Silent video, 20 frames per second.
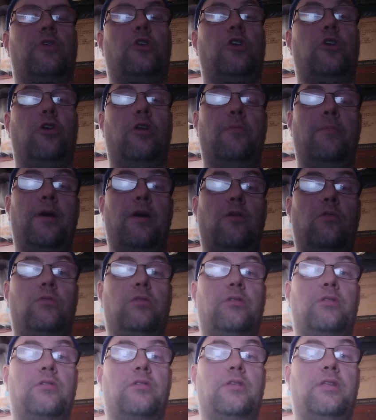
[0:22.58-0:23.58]
good about
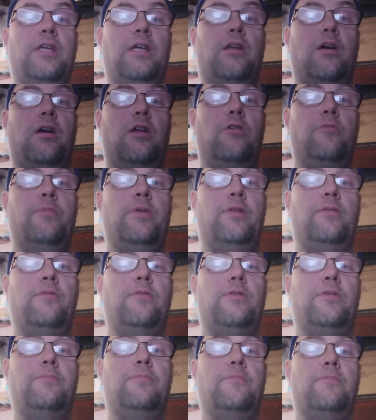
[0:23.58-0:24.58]
that
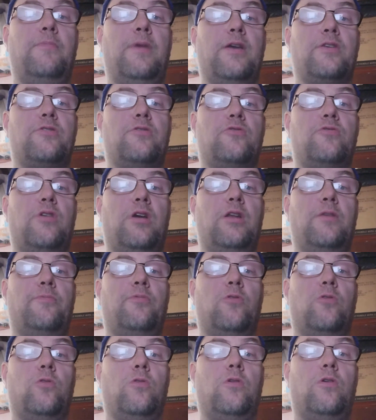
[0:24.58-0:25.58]
autobidmaster tried to
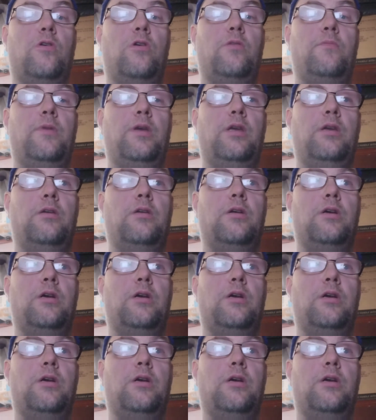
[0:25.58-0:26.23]
pull on me.